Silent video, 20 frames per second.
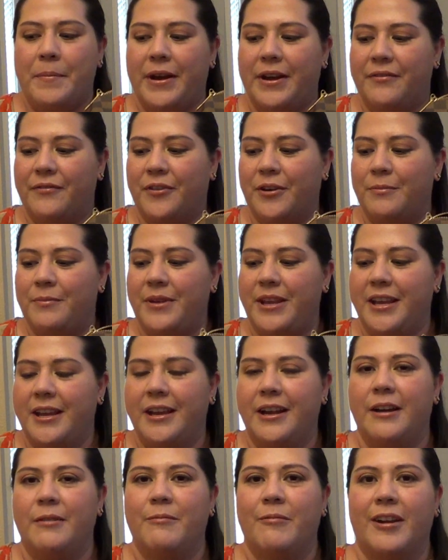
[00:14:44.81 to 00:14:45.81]
But for
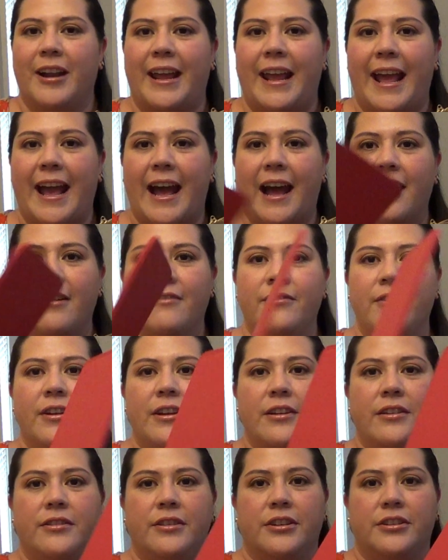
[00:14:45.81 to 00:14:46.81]
me, when I
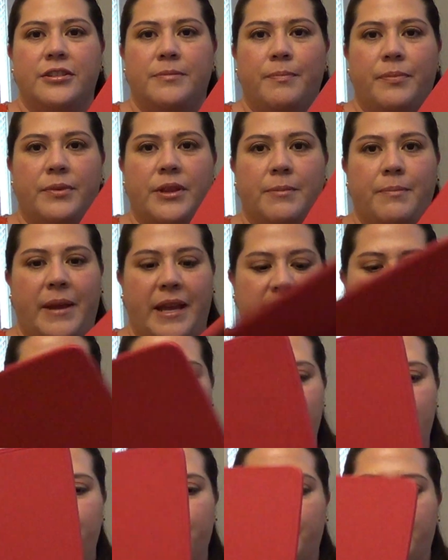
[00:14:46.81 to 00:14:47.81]
have the
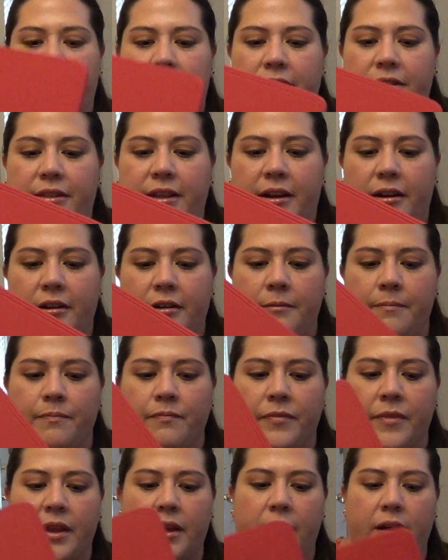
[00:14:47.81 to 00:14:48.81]
base shaper in
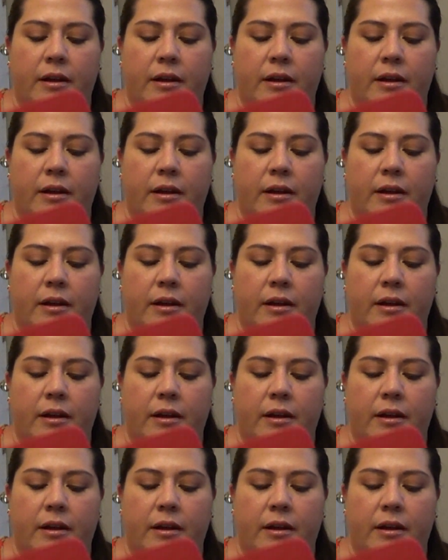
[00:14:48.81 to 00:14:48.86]
there,